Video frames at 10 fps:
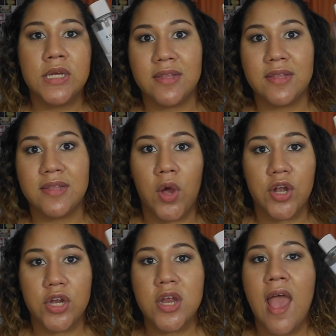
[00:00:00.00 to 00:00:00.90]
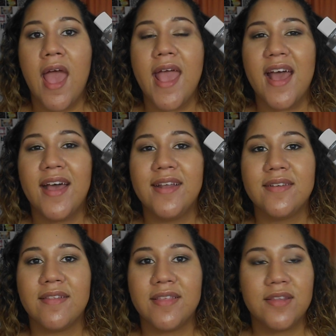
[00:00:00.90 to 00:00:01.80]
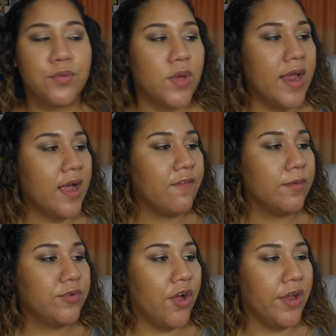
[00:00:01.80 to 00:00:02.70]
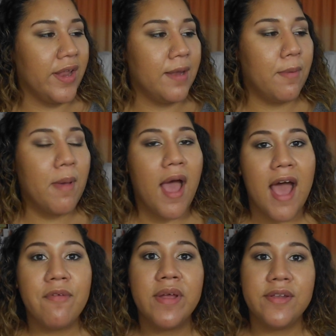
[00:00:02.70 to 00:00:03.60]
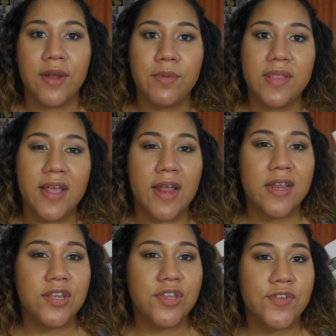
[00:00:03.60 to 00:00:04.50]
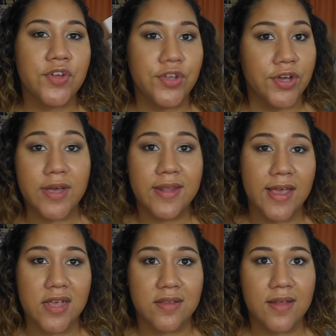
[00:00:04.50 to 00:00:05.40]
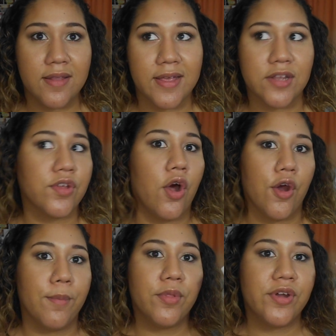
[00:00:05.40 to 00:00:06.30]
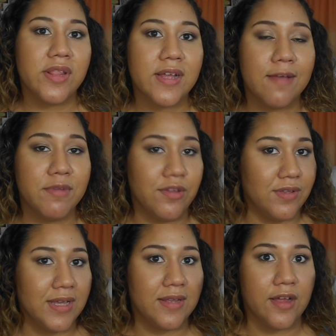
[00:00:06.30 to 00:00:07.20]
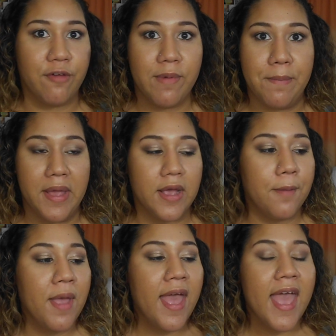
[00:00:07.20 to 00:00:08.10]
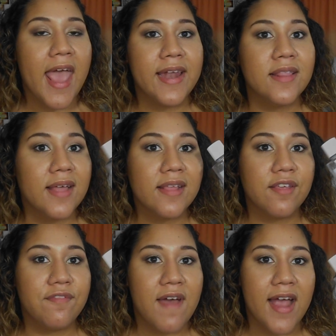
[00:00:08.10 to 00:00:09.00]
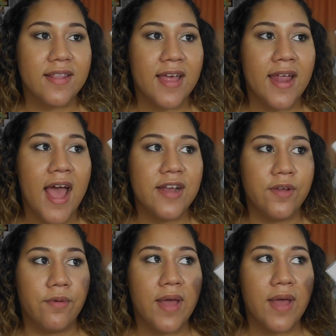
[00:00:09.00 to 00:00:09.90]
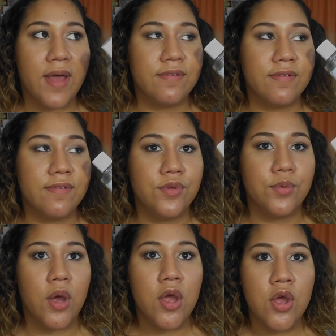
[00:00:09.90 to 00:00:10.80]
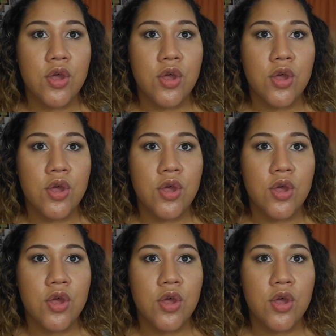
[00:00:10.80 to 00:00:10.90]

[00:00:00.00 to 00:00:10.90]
Micellar Water. And this I got from Target, and I'm about halfway done with it, and it's good. Like, it's not like it's horrible or anything. I've been using it to take off my makeup, and I like the fact that I don't have to